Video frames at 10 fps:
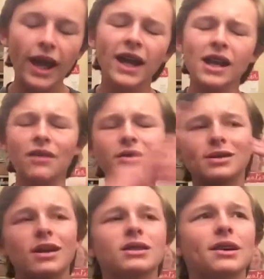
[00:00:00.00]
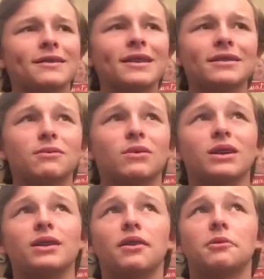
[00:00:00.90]
And now there's also, I think, one
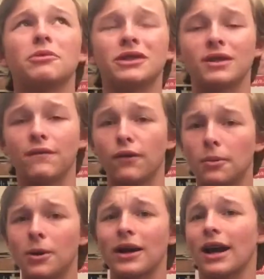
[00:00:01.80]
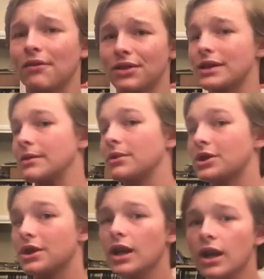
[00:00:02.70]
of the other points of four-point Calvinism,
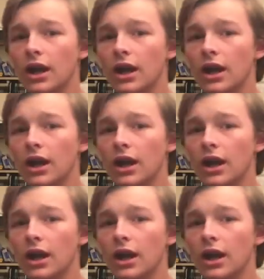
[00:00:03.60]
which,